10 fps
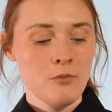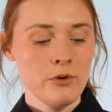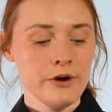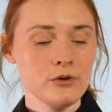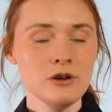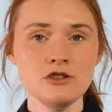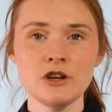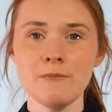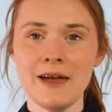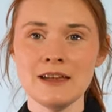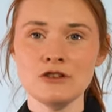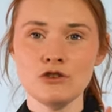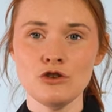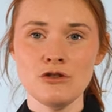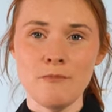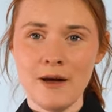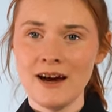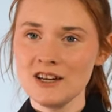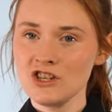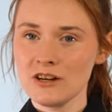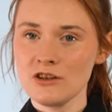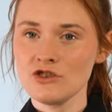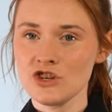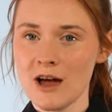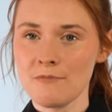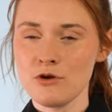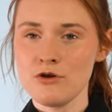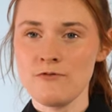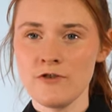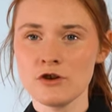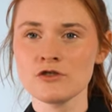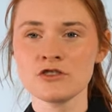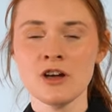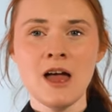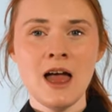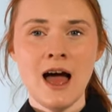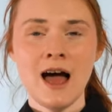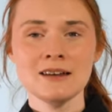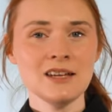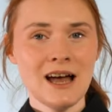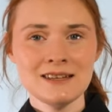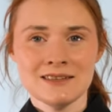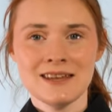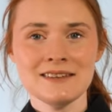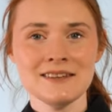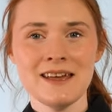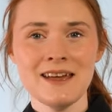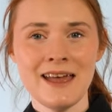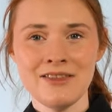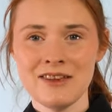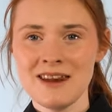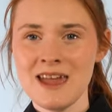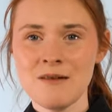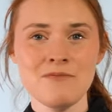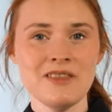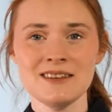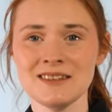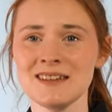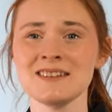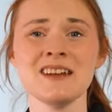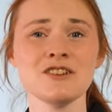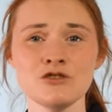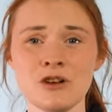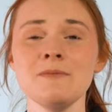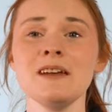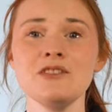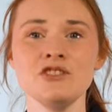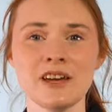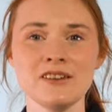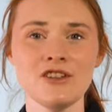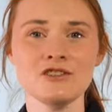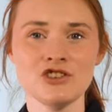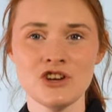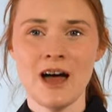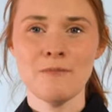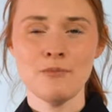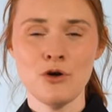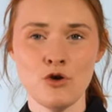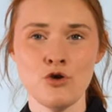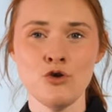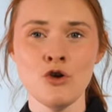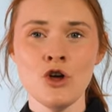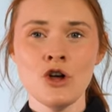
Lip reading: But we're going to jump into the Berry Gentle Shampoo first. And as it says in the name, this is an extremely gentle shampoo.